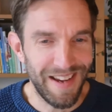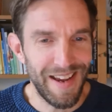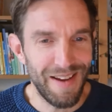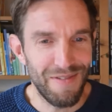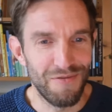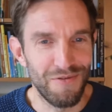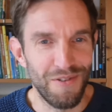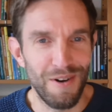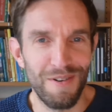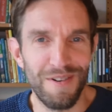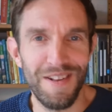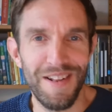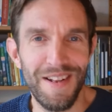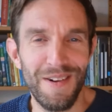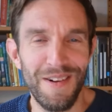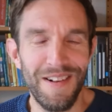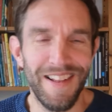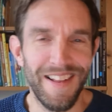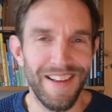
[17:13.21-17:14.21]
he even wrote it
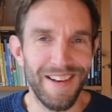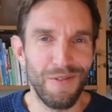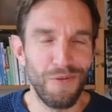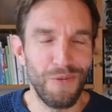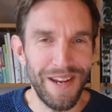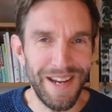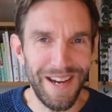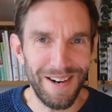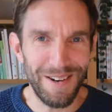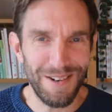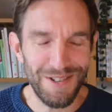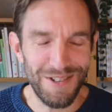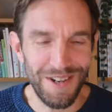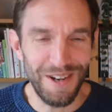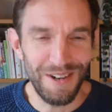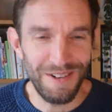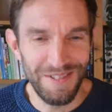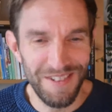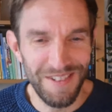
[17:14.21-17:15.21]
in a, like a weekend or
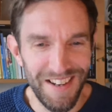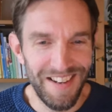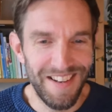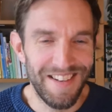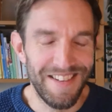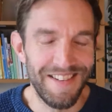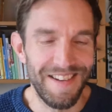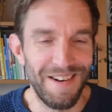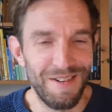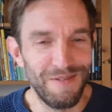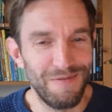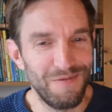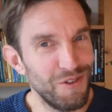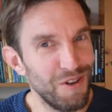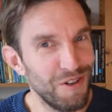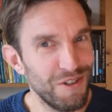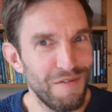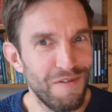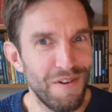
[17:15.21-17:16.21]
so. So
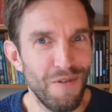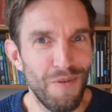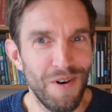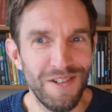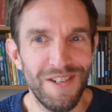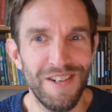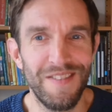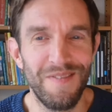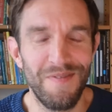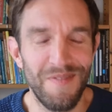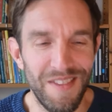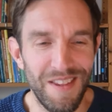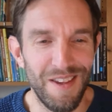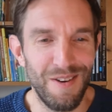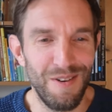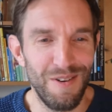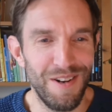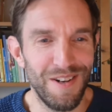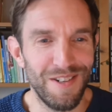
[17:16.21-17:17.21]
Josh, if you're watching,
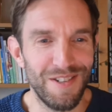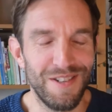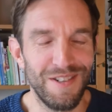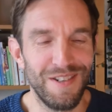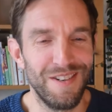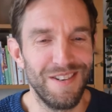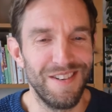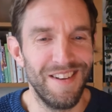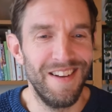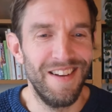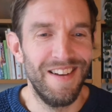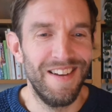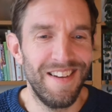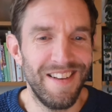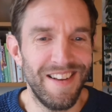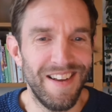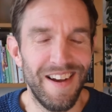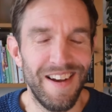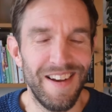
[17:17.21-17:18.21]
kudos.
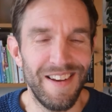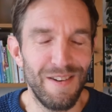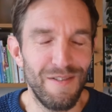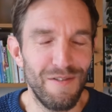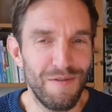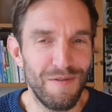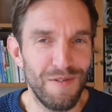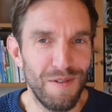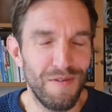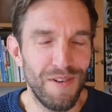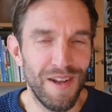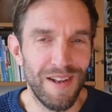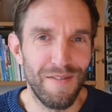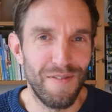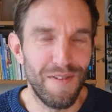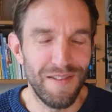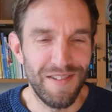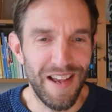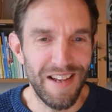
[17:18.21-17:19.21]
Uh, you've you've done a
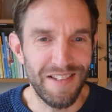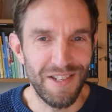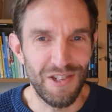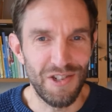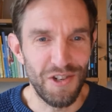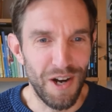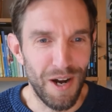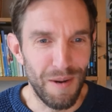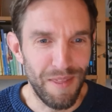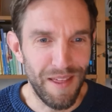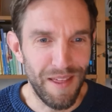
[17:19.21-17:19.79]
fantastic job